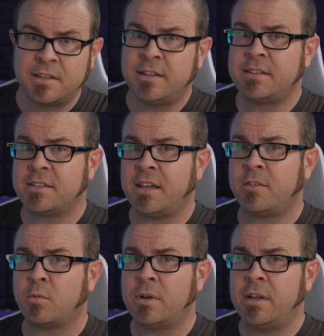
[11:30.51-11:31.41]
Thanks again,
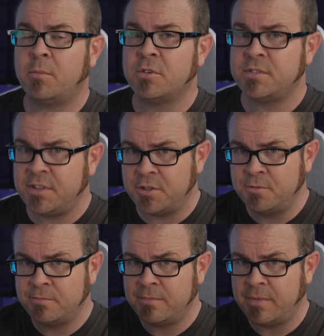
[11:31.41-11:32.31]
everyone, and we'll see
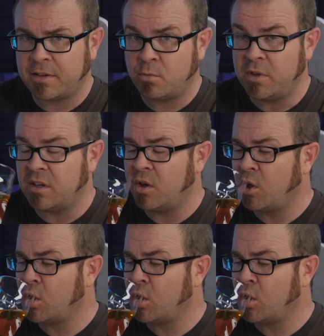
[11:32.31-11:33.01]
you next week.